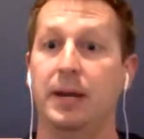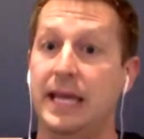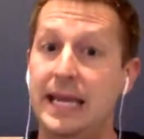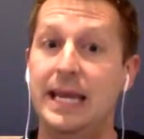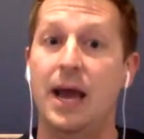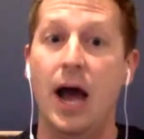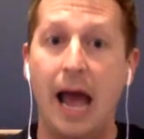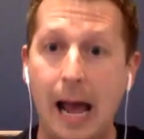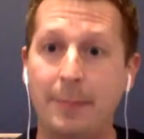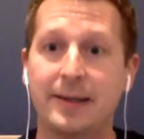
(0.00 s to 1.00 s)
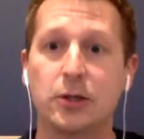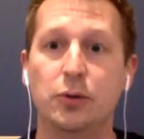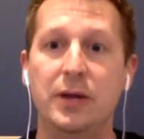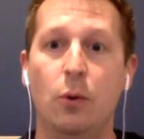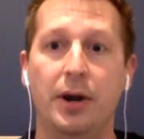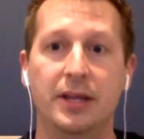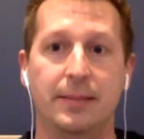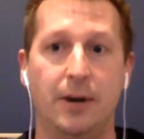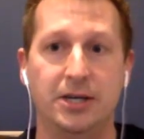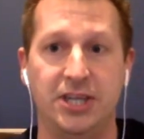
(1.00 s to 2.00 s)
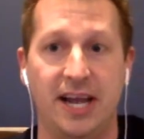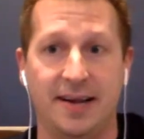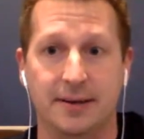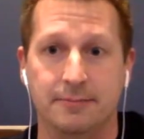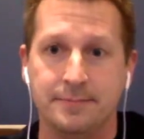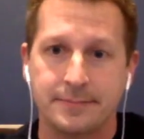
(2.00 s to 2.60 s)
But he absolutely wanted Lamar Jackson.